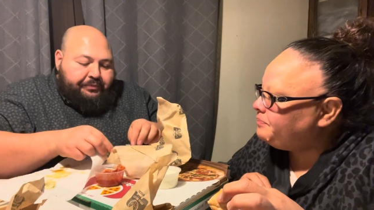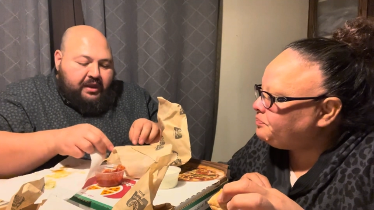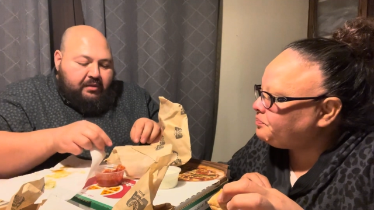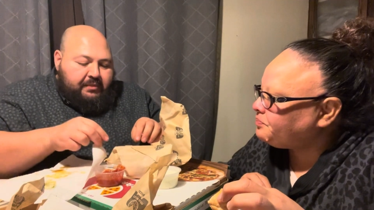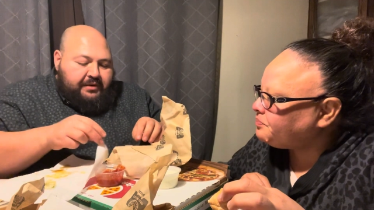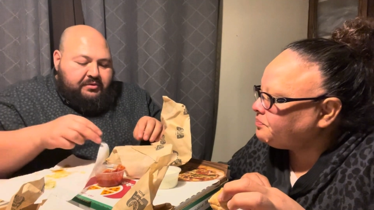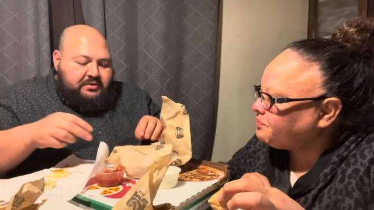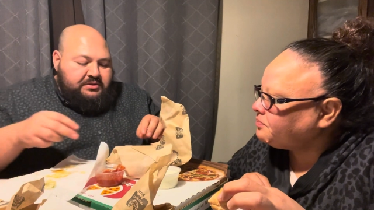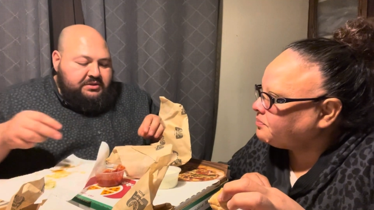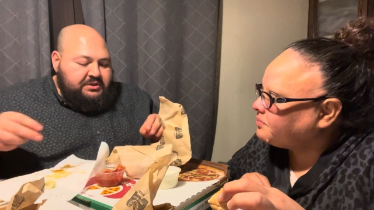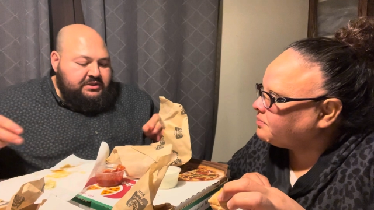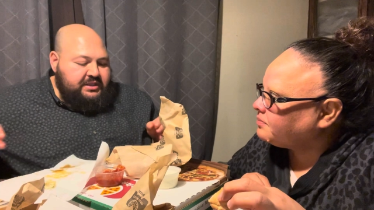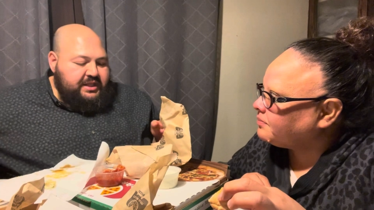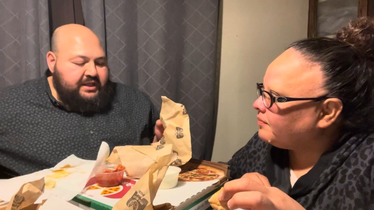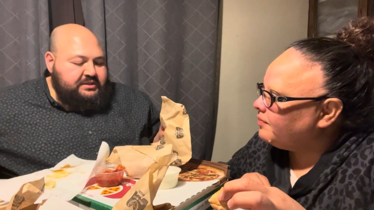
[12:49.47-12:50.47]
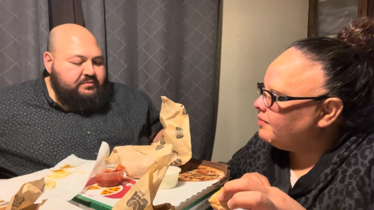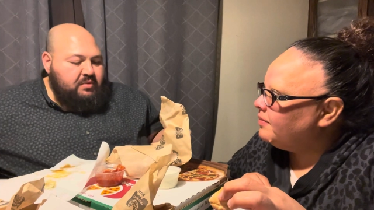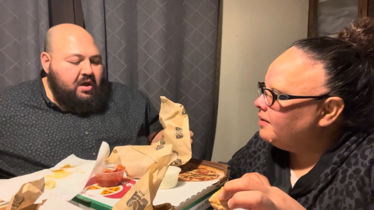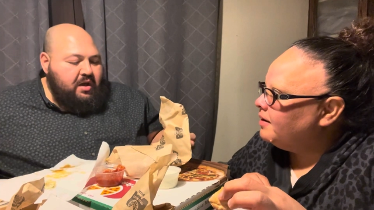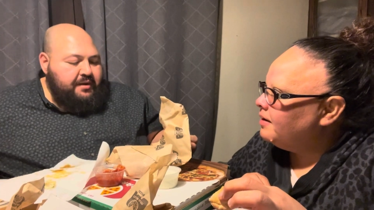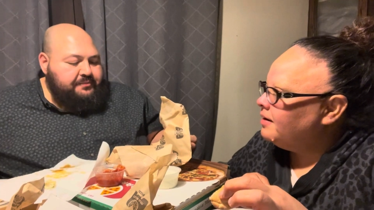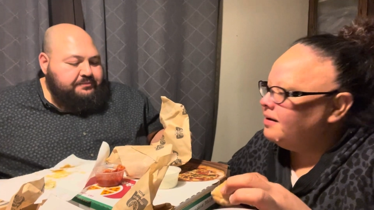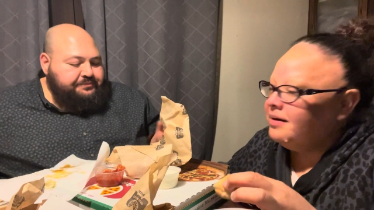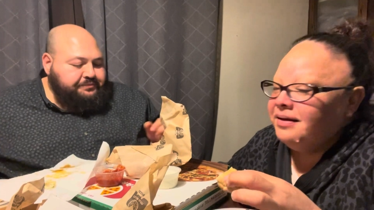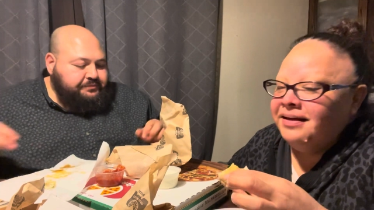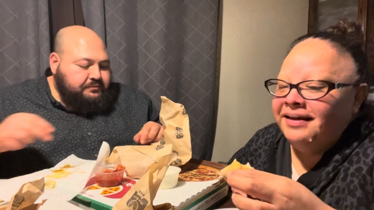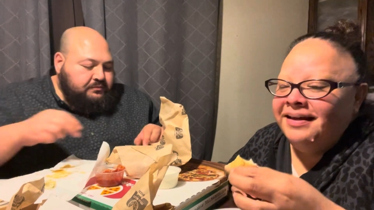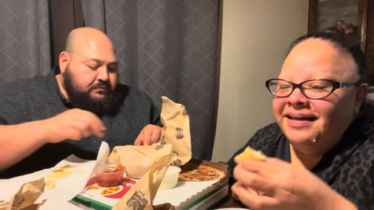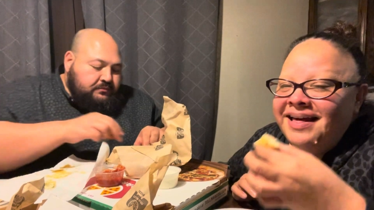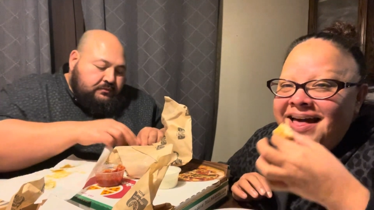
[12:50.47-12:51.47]
Speaker 1: Maybe it was just in that spot.
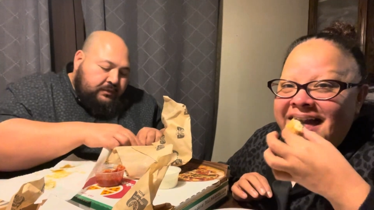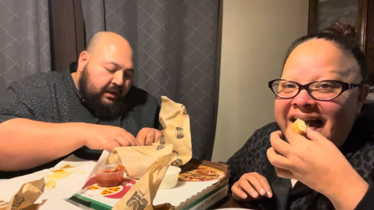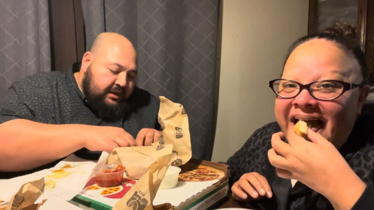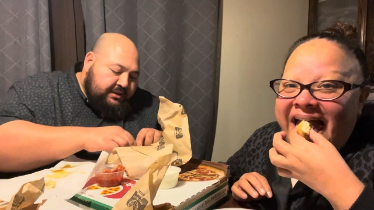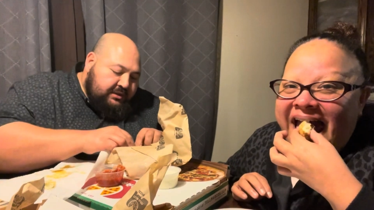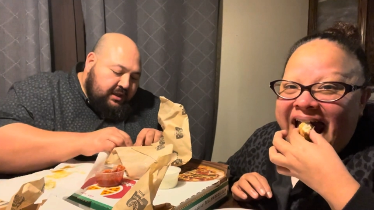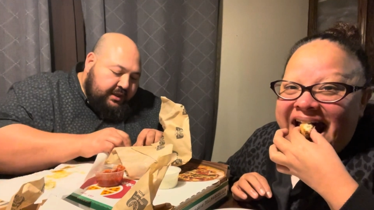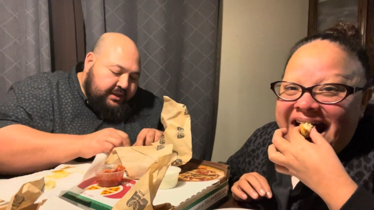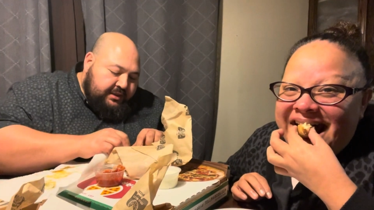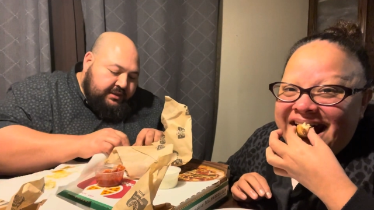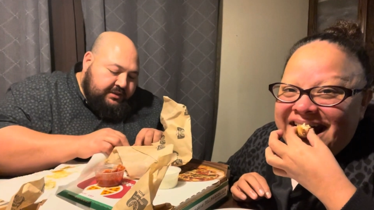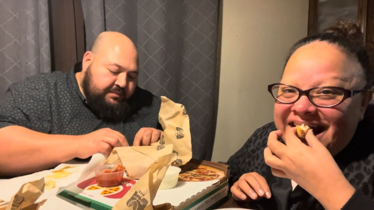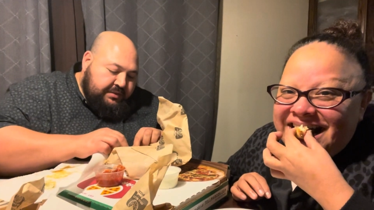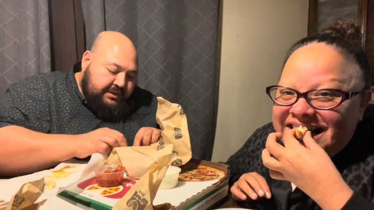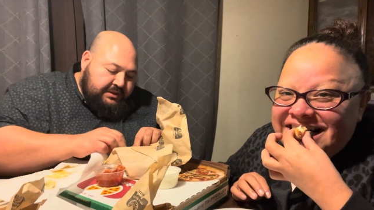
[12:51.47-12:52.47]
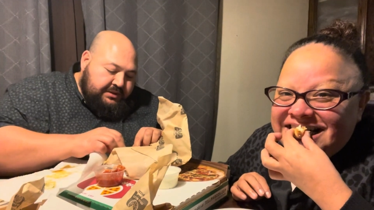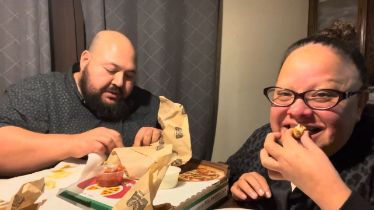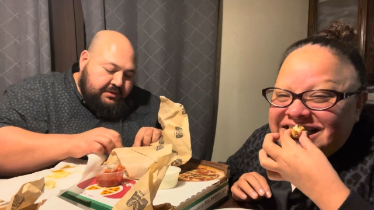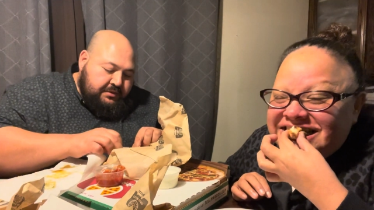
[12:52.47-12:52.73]
It's not in this piece.